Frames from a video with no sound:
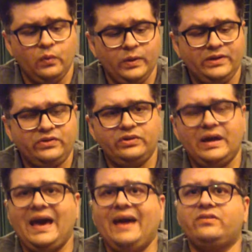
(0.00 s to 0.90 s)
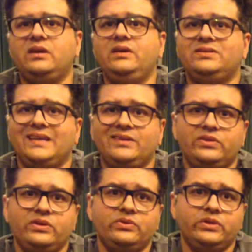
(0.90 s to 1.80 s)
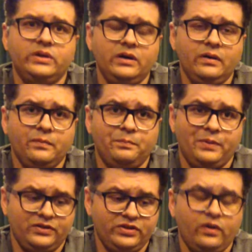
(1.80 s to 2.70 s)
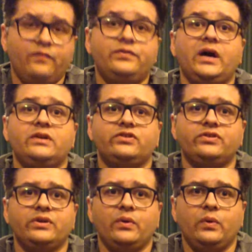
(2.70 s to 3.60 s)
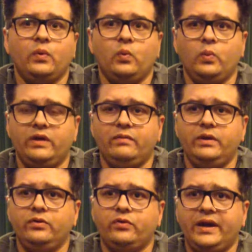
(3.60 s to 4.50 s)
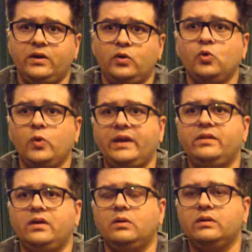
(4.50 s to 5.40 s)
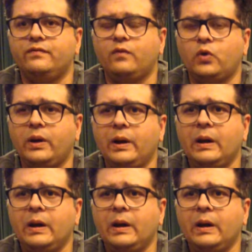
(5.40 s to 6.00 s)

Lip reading: which actually senses the pressure of touch whenever you're trying to do anything on the phone.